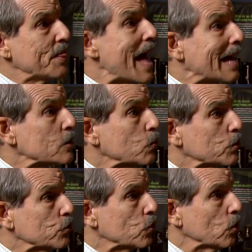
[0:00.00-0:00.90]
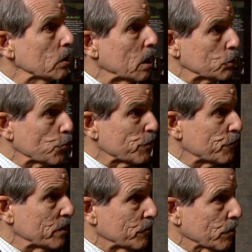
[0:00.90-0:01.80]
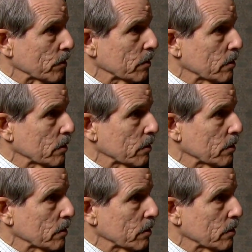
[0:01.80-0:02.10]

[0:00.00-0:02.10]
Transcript: And that's what you call luxury fever.